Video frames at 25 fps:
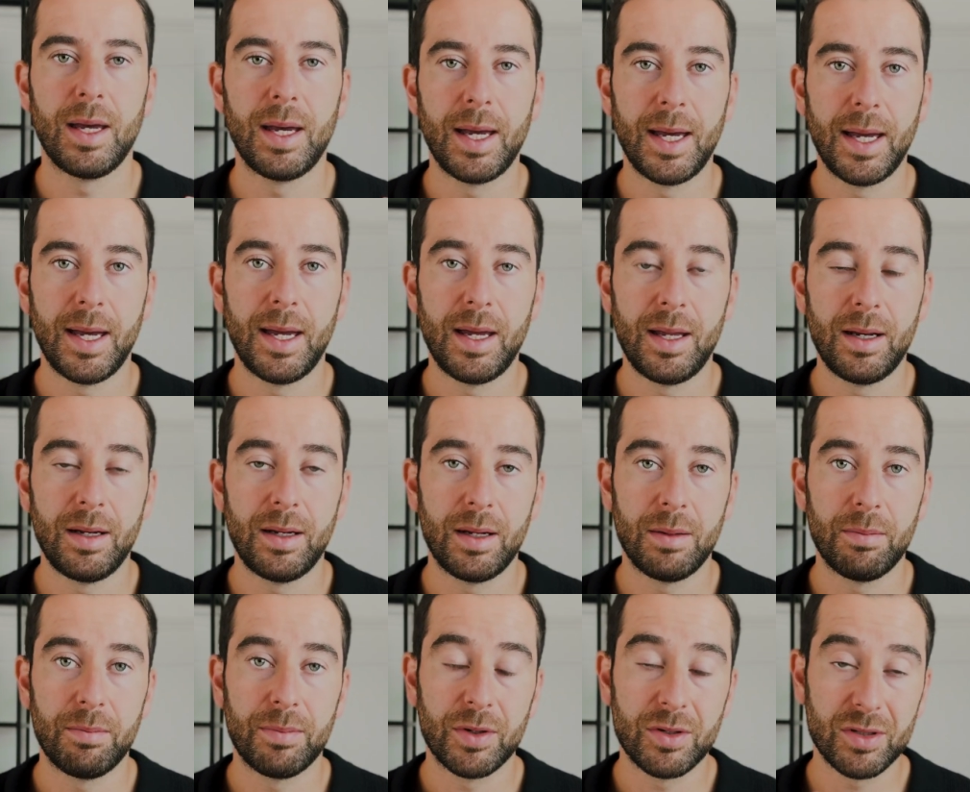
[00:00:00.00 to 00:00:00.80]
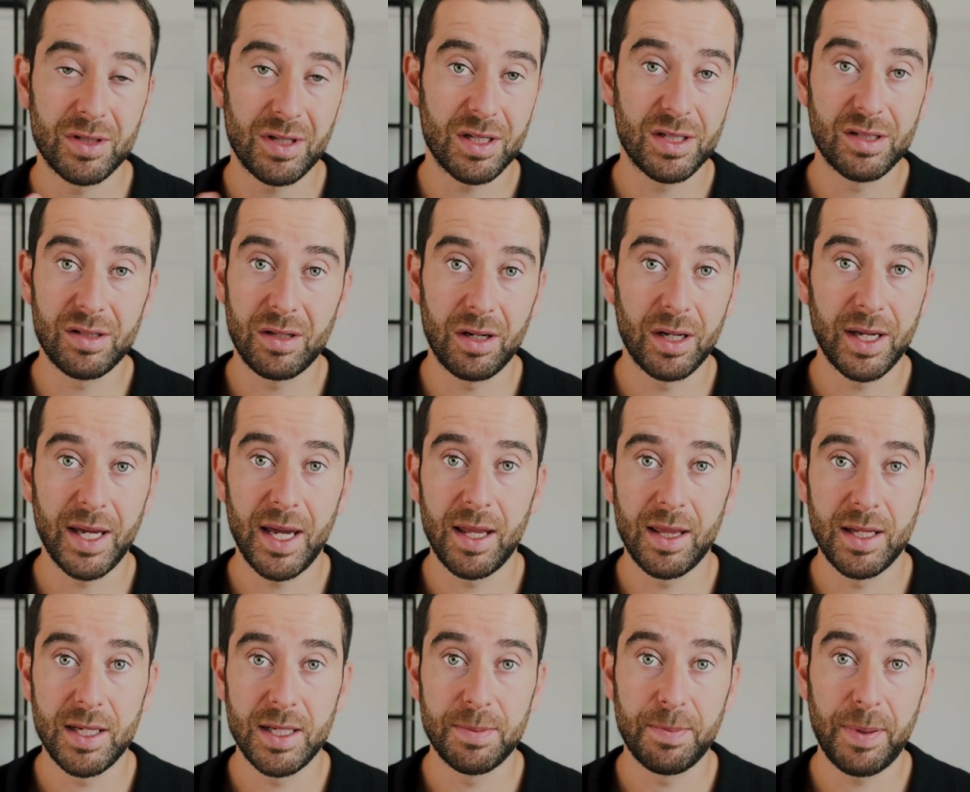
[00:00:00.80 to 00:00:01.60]
And because I started
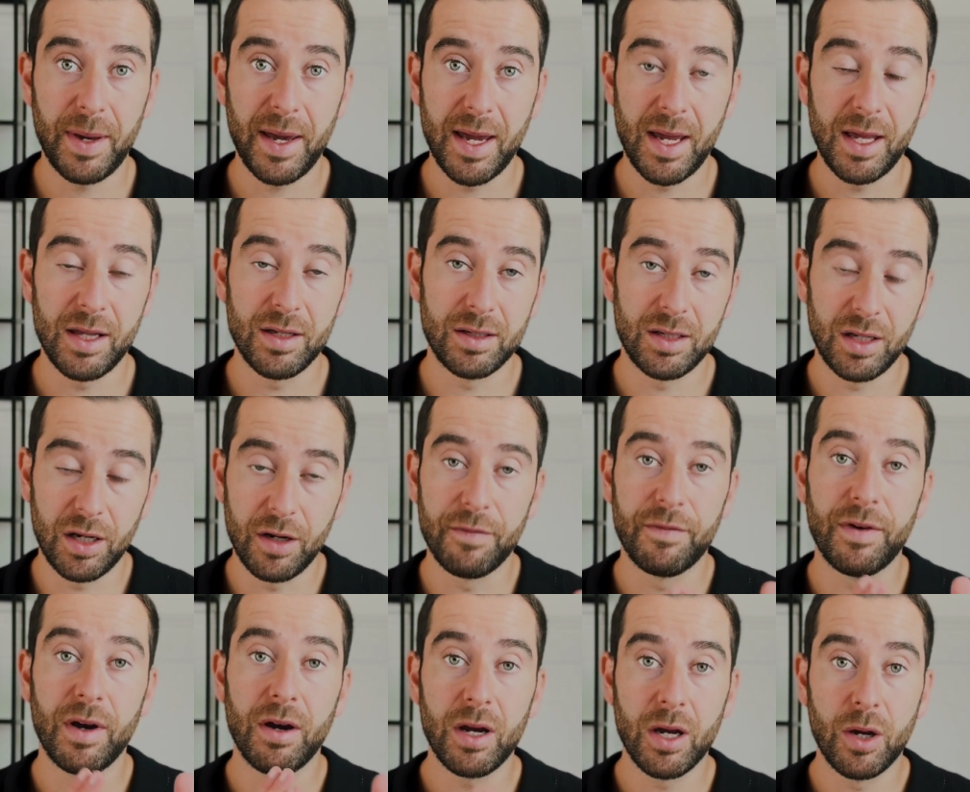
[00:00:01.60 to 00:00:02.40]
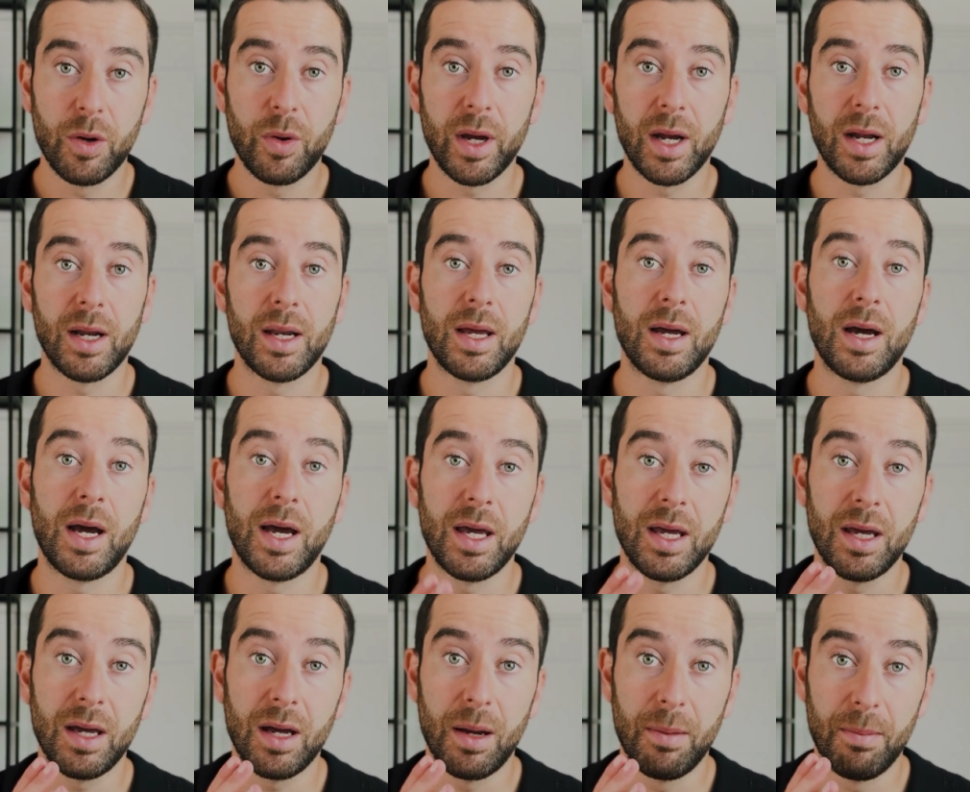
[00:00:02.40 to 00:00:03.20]
getting these pains, you know, very quickly, I,